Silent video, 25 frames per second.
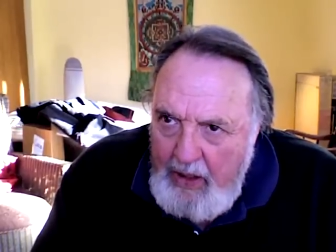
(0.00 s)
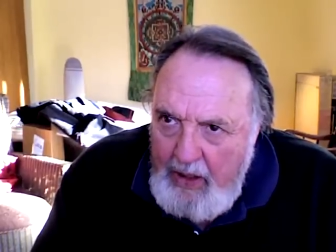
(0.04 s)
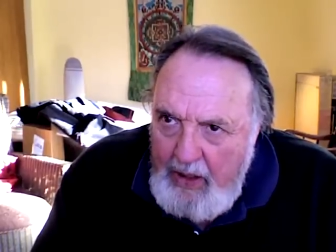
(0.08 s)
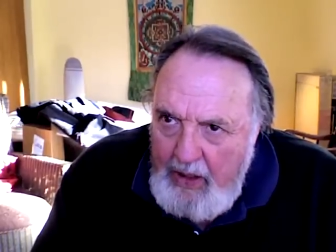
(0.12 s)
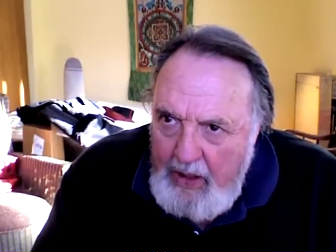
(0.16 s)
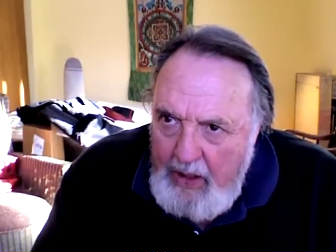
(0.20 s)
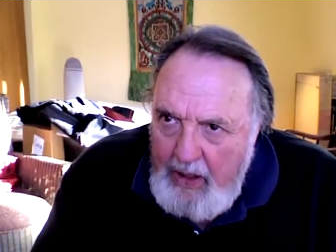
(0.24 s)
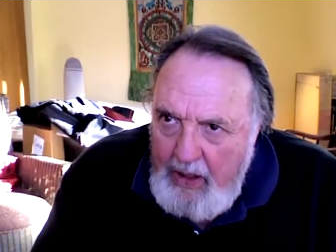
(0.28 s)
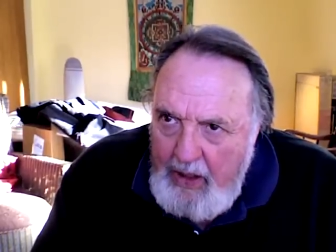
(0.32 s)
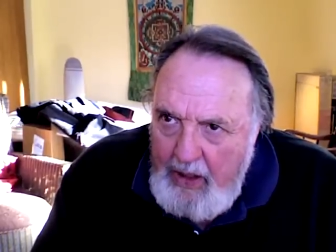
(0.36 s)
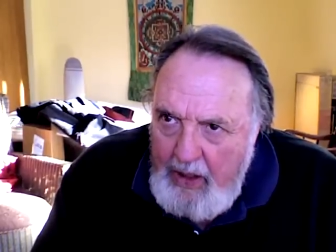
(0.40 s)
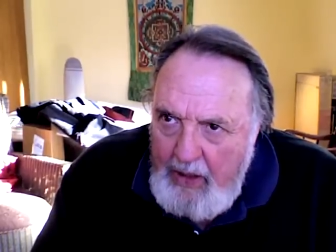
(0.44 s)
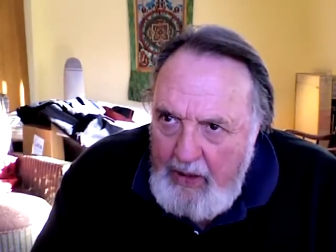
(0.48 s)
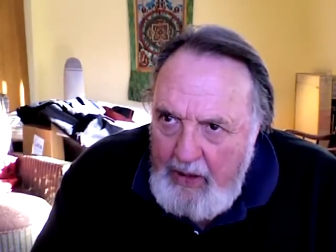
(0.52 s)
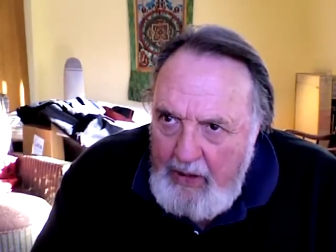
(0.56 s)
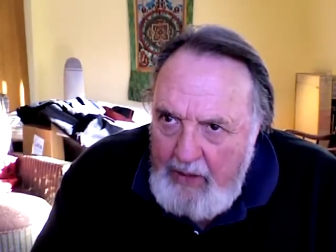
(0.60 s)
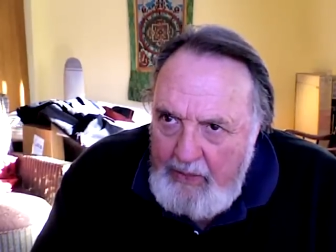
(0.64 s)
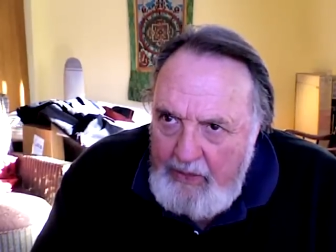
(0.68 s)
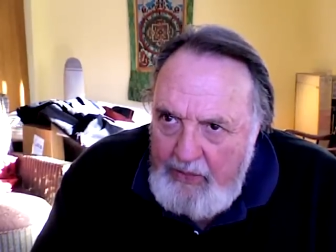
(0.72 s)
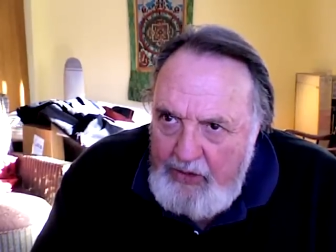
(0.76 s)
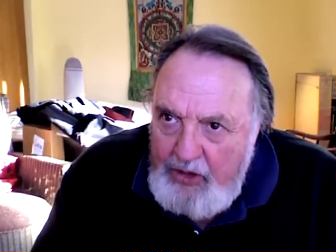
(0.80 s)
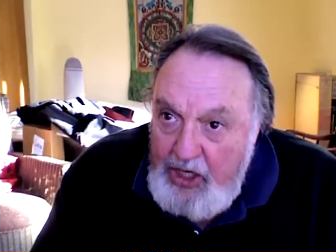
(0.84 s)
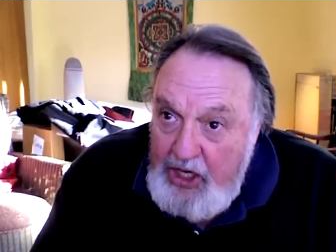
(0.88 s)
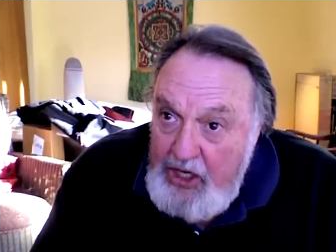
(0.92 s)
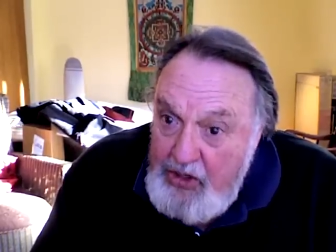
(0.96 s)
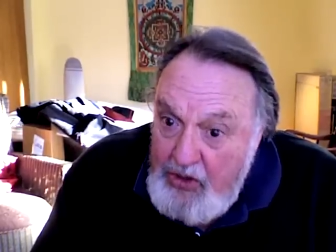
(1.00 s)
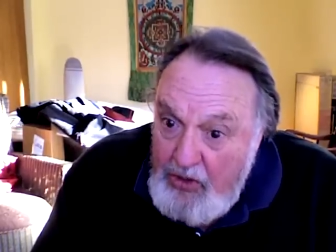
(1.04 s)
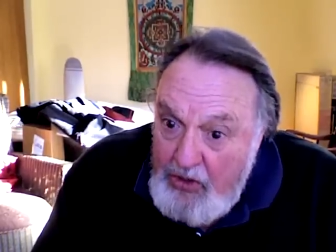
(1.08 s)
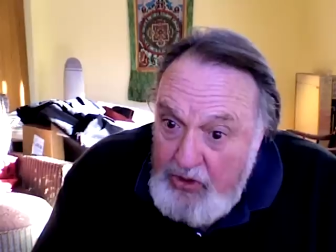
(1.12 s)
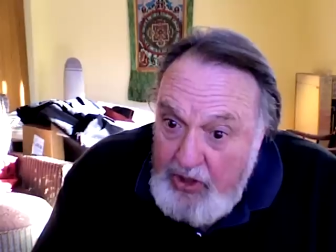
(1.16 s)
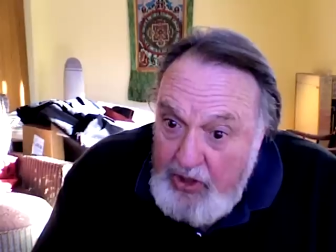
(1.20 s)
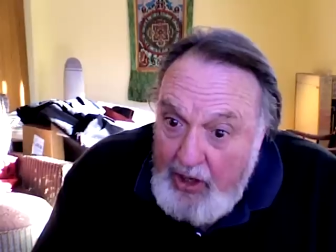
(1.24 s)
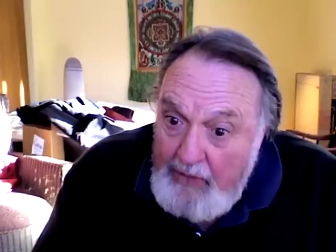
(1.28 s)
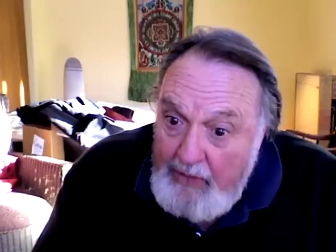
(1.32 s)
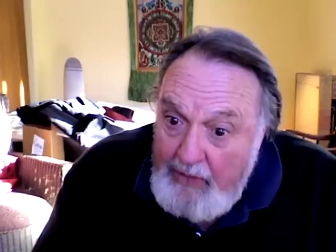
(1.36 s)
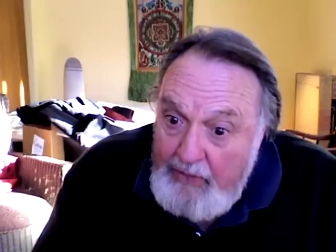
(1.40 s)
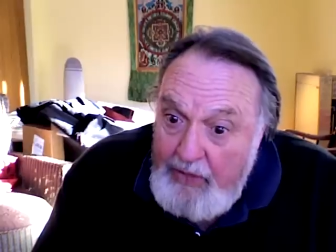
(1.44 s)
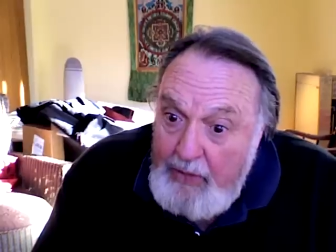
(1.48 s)
Uh, teachers
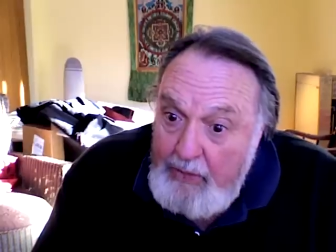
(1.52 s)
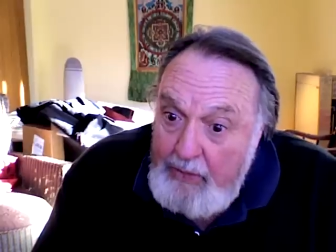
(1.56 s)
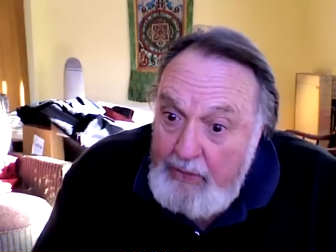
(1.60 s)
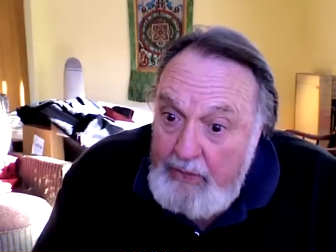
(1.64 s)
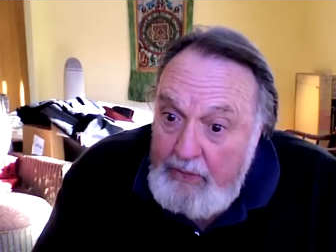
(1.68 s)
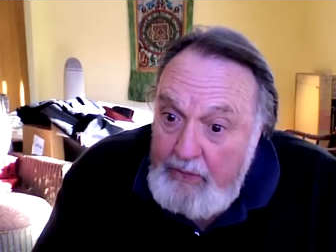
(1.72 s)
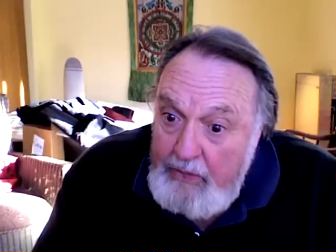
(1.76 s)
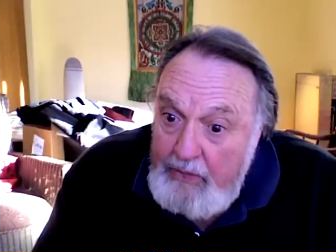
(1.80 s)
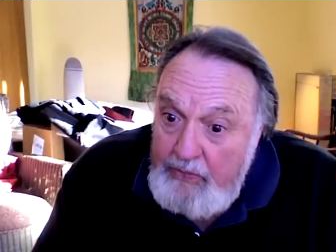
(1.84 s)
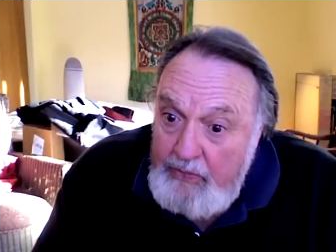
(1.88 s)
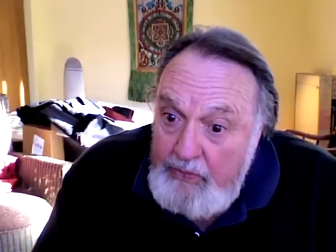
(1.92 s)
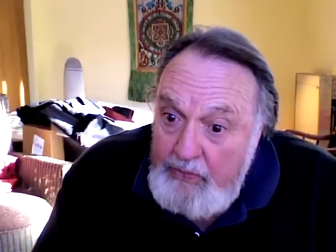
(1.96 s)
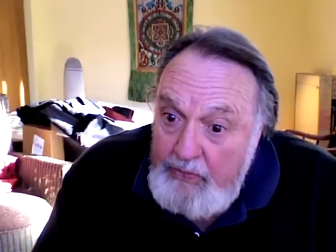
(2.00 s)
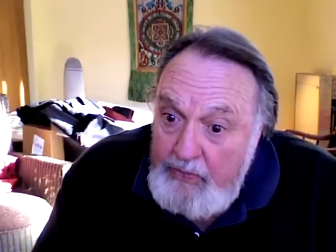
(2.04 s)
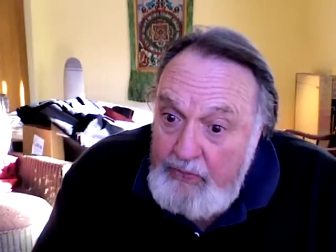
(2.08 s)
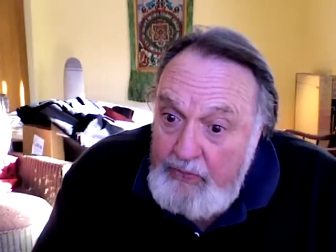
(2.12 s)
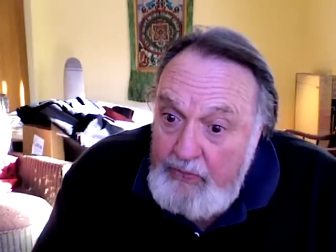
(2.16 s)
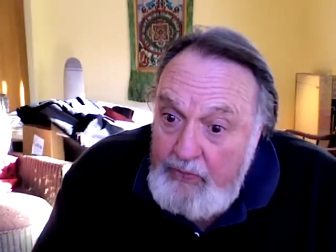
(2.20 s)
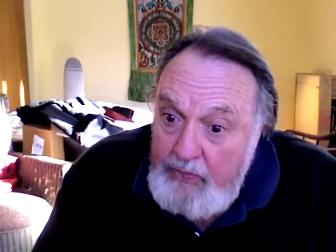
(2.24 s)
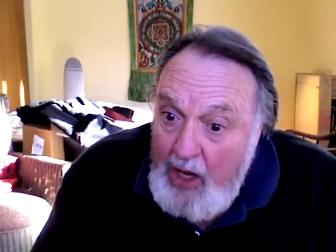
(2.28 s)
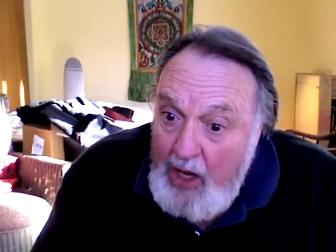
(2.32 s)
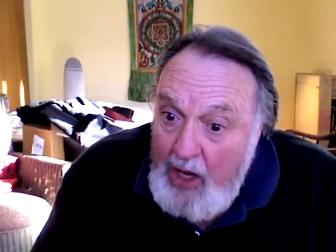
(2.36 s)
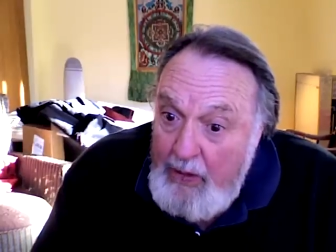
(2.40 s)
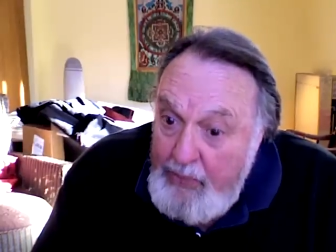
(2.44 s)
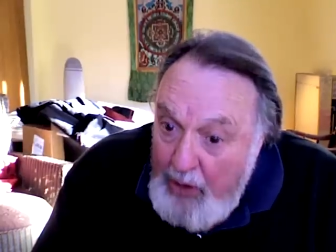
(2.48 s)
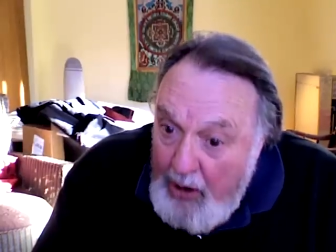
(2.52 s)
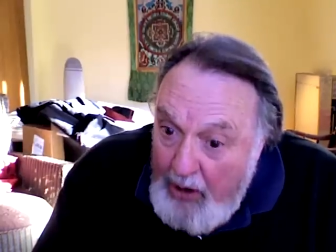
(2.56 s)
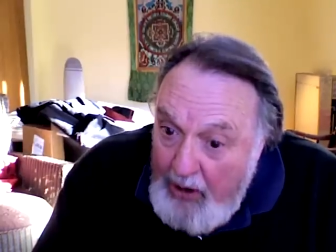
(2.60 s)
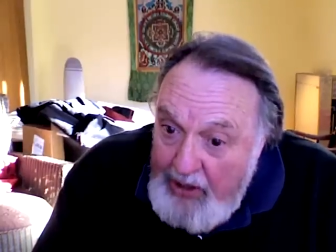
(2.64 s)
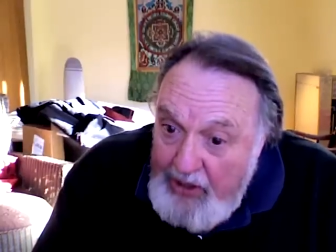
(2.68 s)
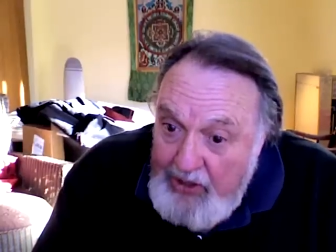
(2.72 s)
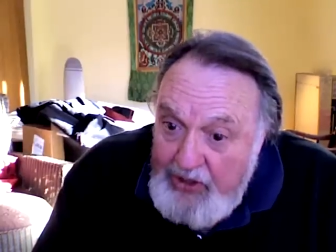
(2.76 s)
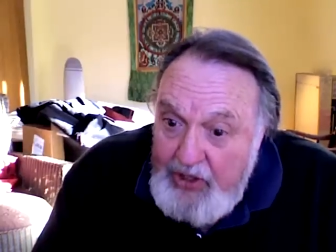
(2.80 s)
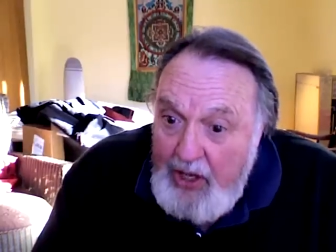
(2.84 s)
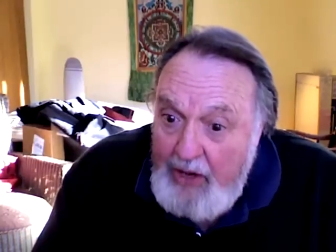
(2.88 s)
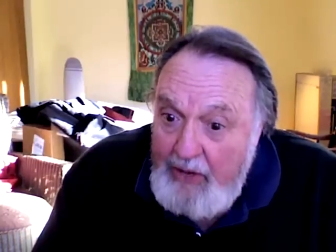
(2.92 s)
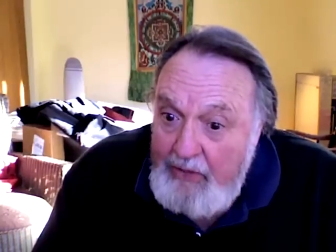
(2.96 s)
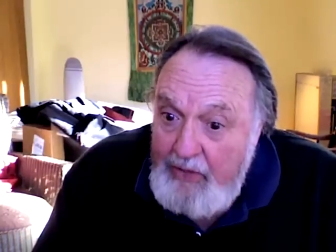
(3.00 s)
loved them.
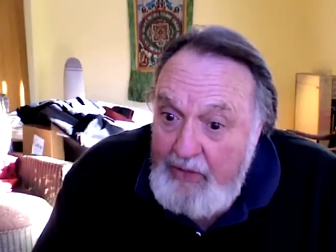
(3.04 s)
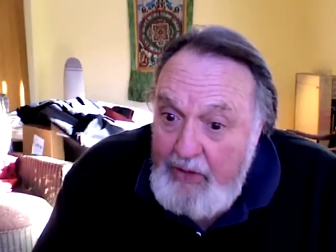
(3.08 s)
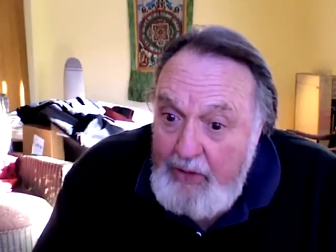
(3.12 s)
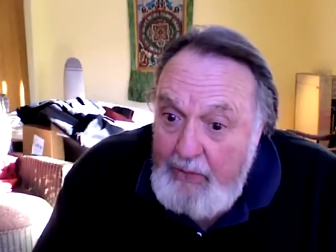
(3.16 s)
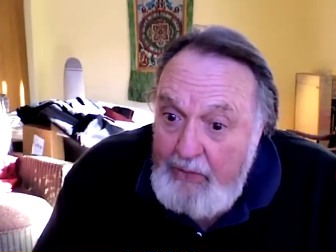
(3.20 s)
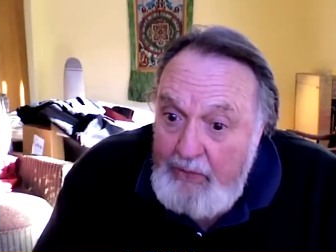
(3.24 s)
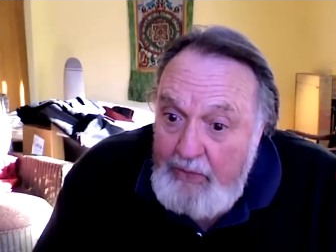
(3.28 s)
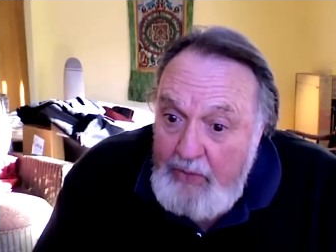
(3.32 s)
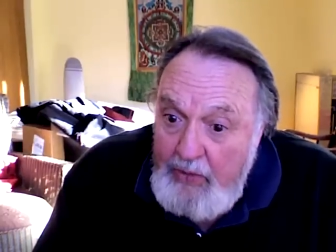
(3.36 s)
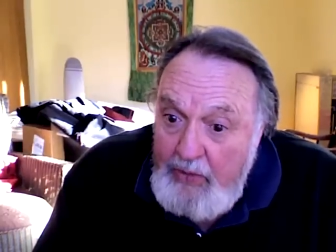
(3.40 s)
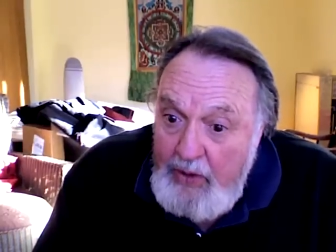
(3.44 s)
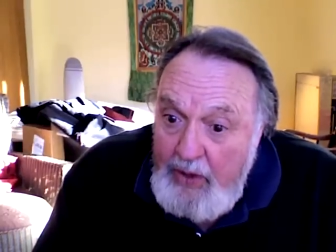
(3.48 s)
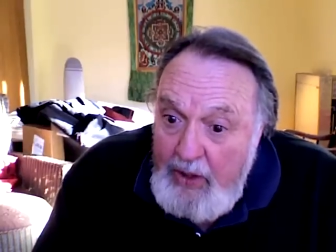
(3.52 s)
Librarians love them,